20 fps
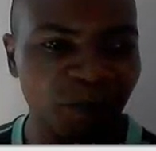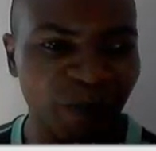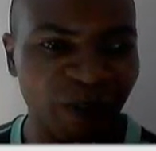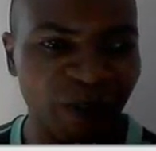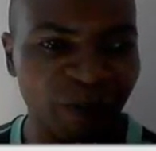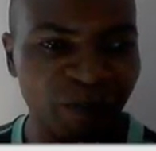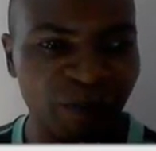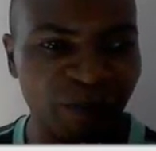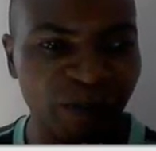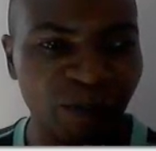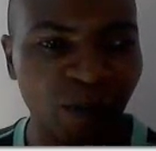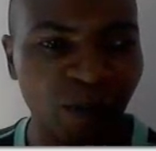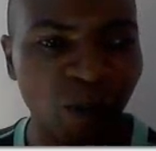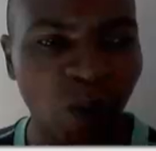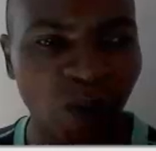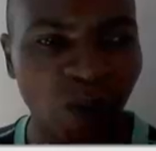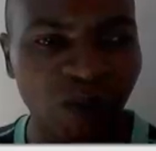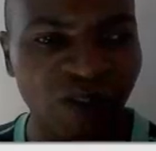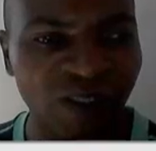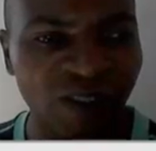people
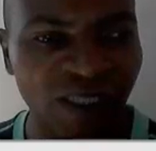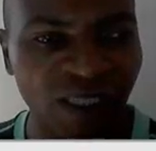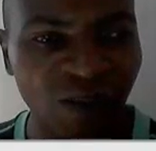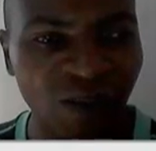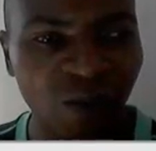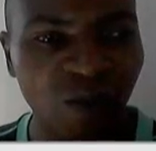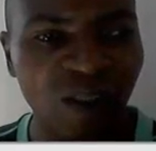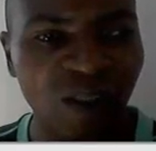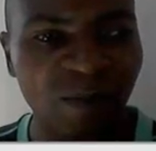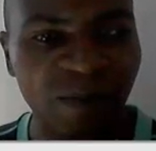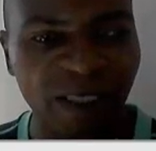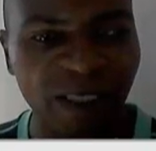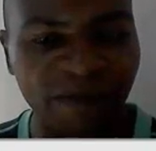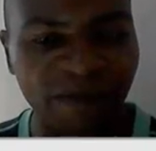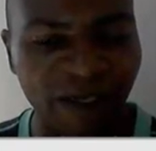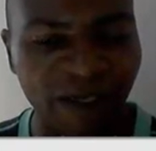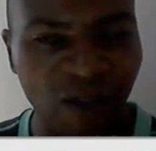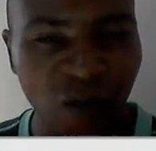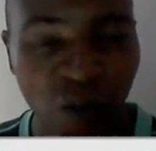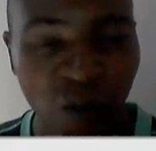concerned or the
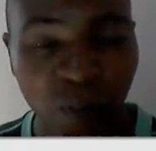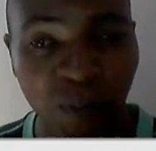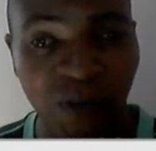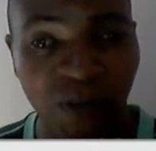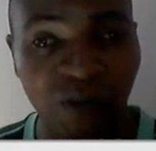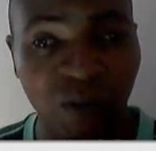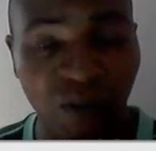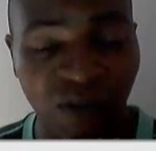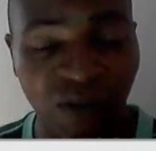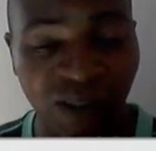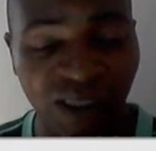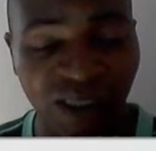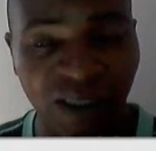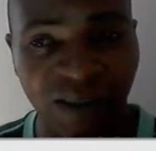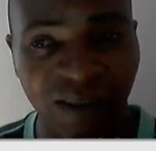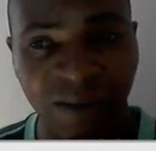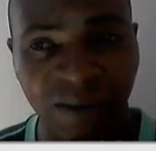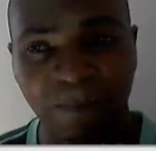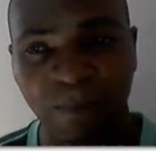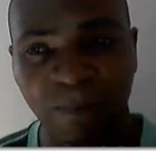different groups
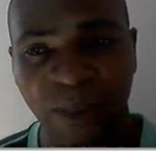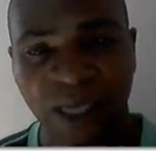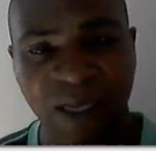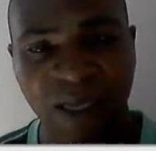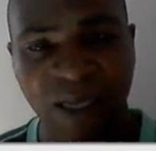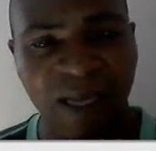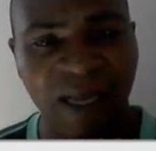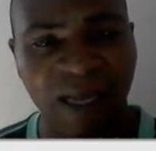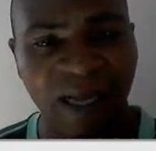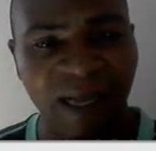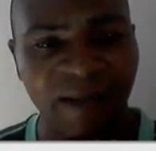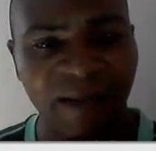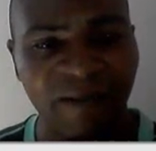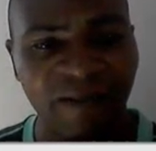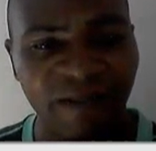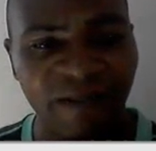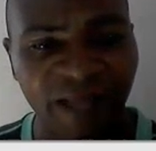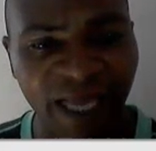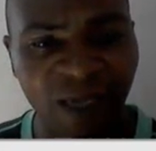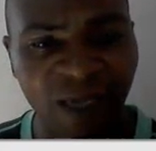concerned.
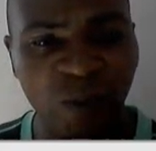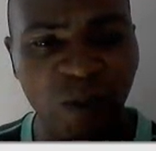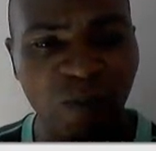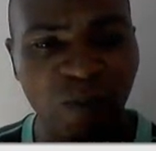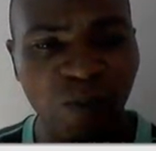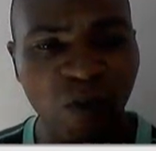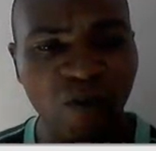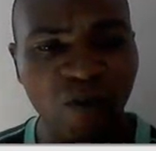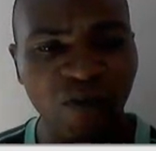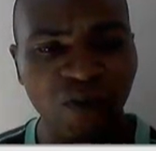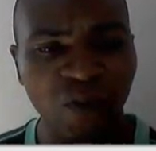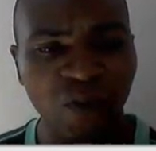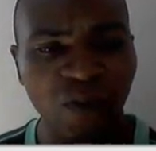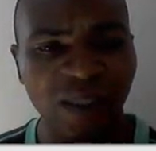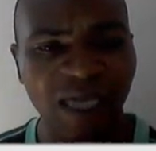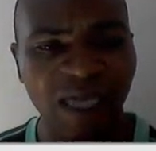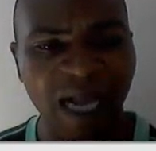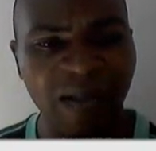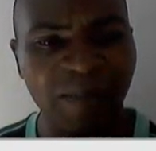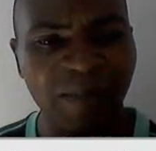And then we move
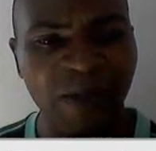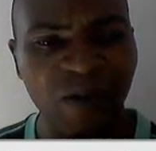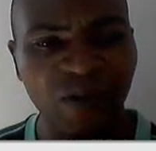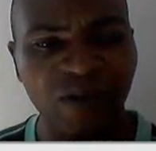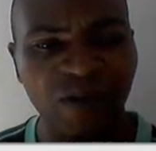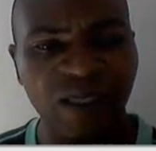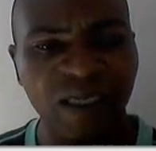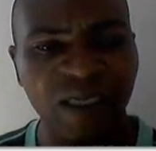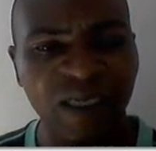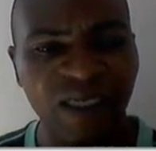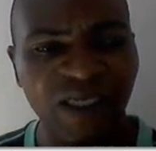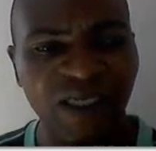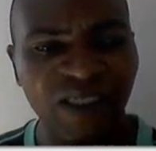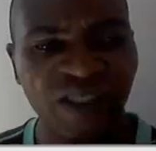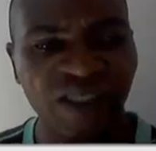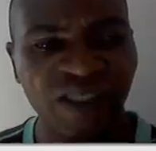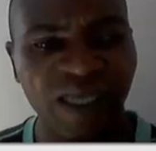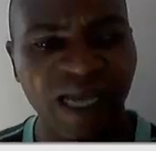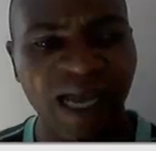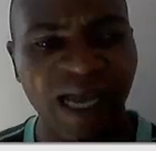to Cameroon
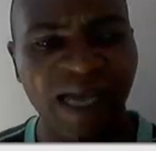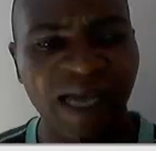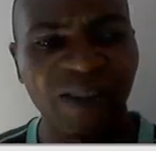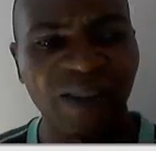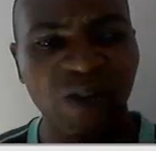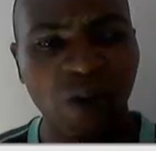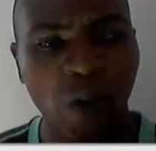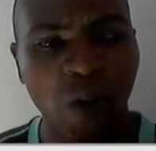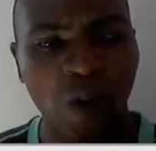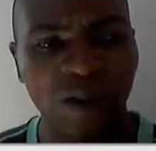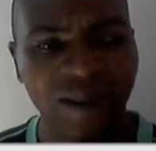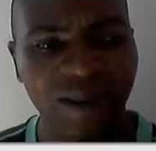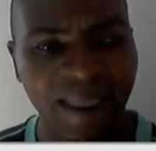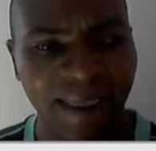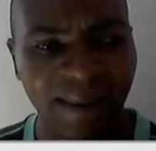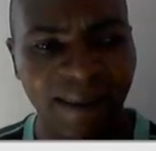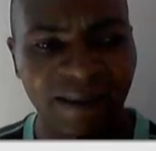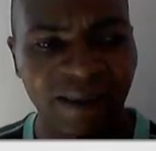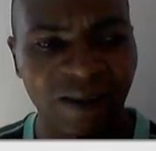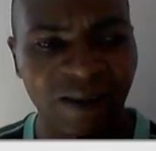English and
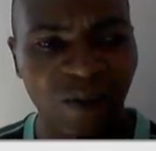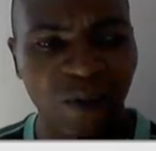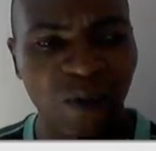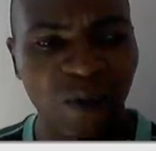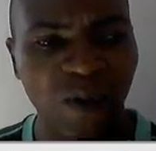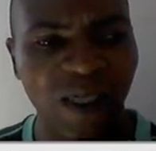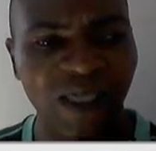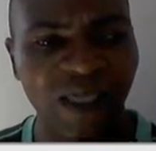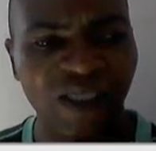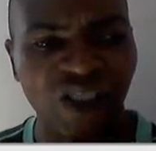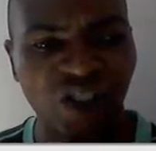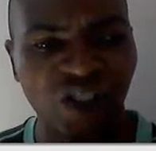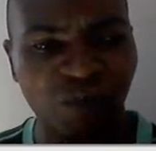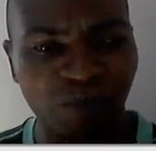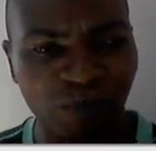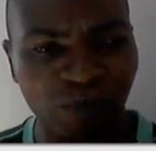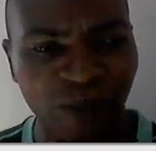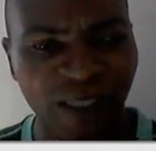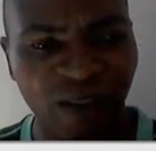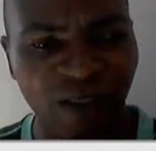contact. We look at the
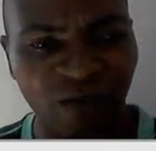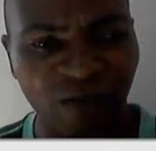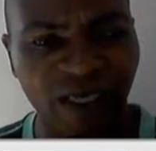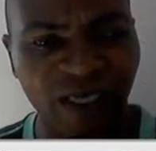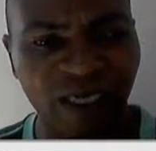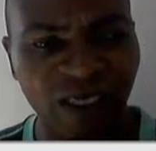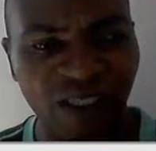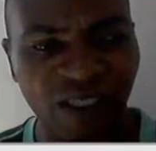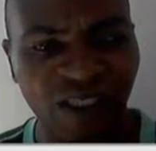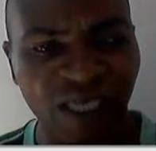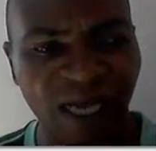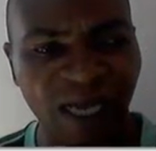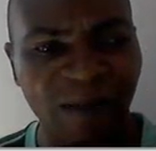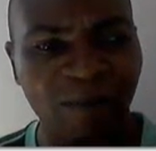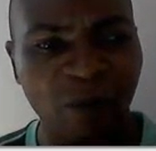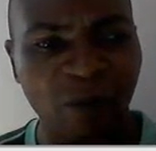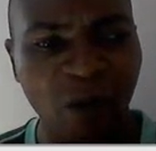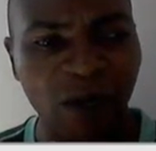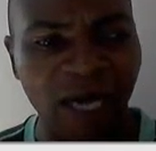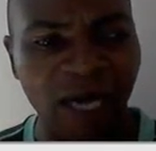spread of English
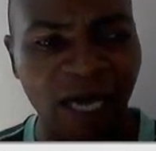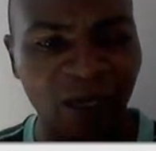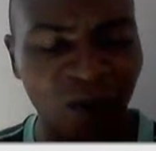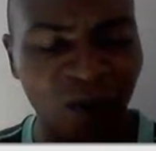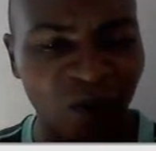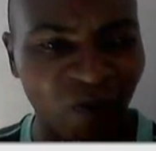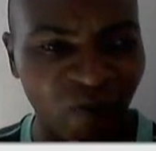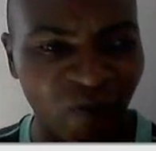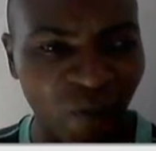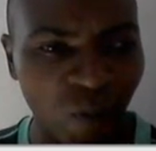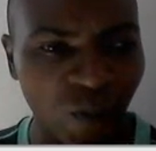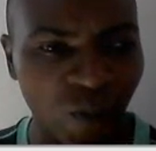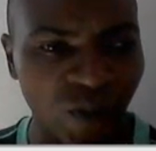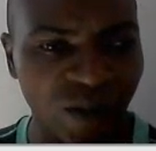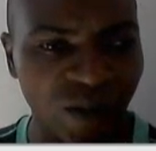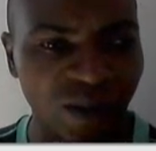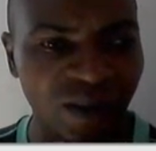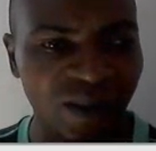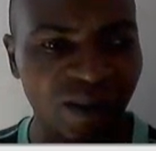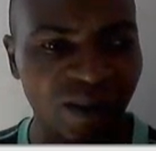among
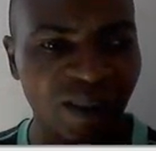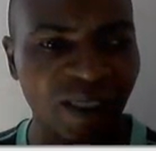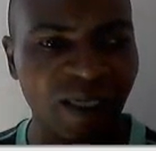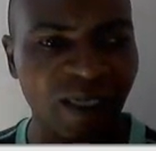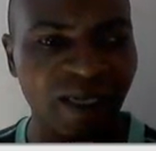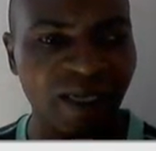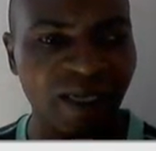Anglophones,